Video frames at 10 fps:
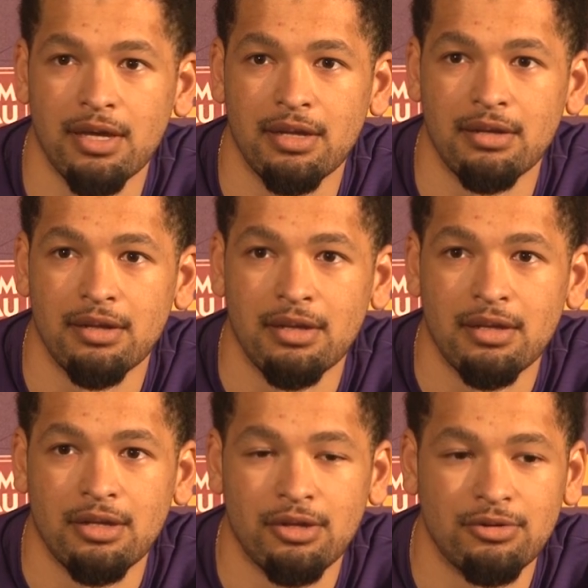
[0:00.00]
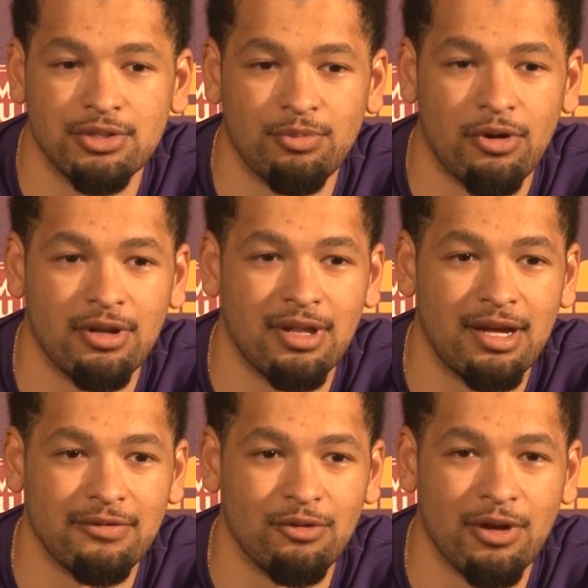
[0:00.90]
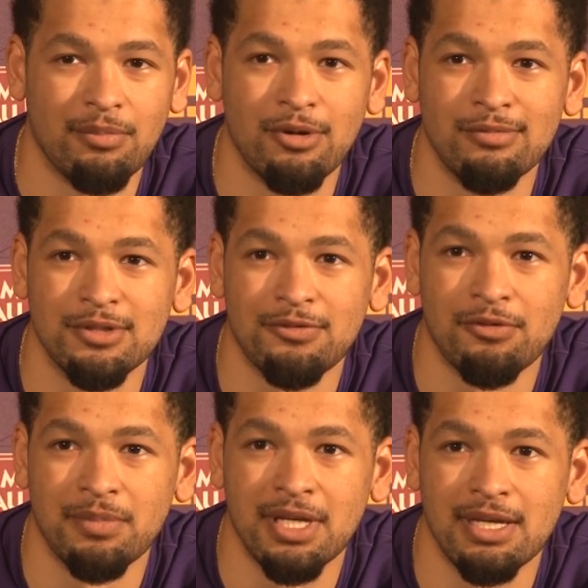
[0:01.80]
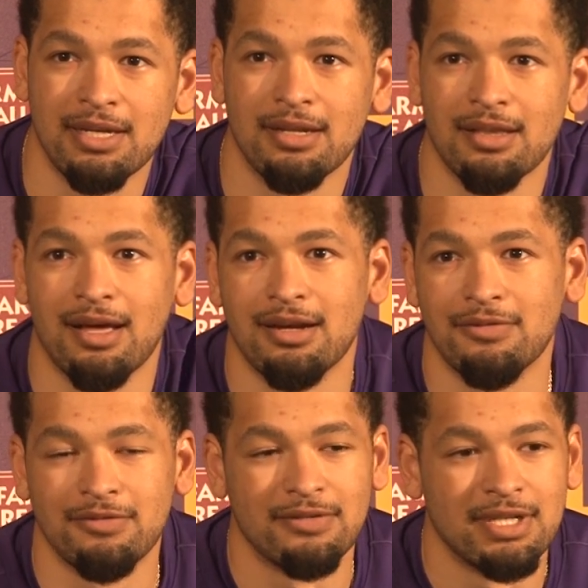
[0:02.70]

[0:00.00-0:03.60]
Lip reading: And, it's brought a lot of great moments for me and a lot of